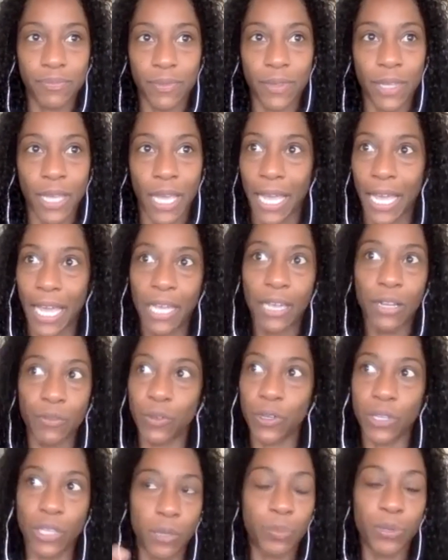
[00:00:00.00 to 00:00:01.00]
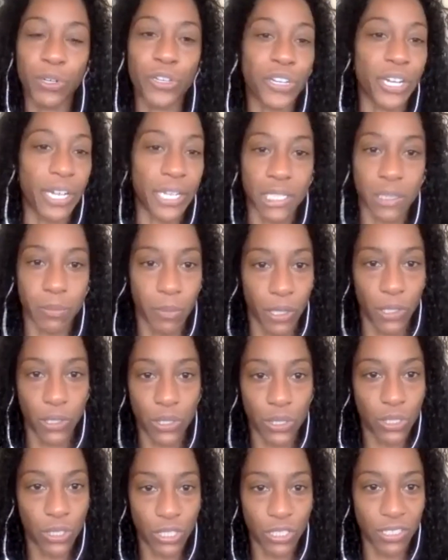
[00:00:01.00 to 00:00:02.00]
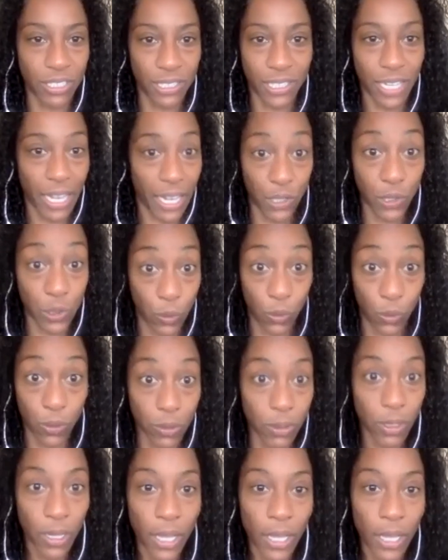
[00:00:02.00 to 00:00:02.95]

I hadn't really progressed much since high school.